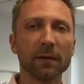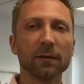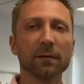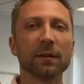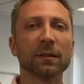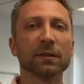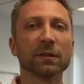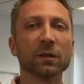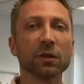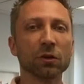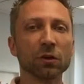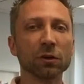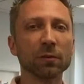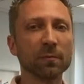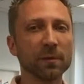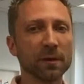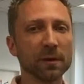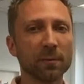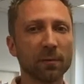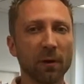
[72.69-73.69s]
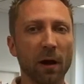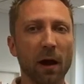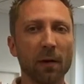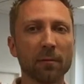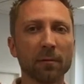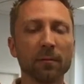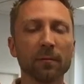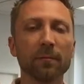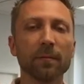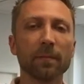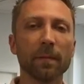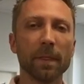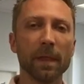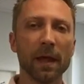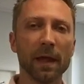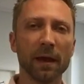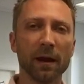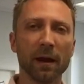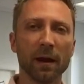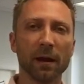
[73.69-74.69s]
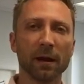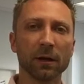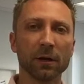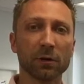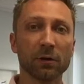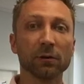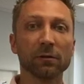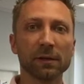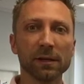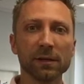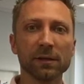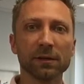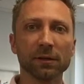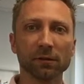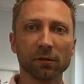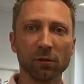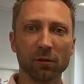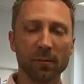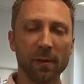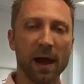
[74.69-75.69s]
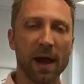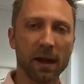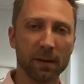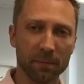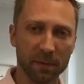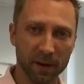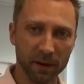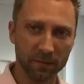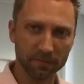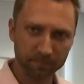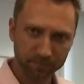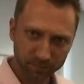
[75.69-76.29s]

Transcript: This could be a problem and could lead to your lower back pain.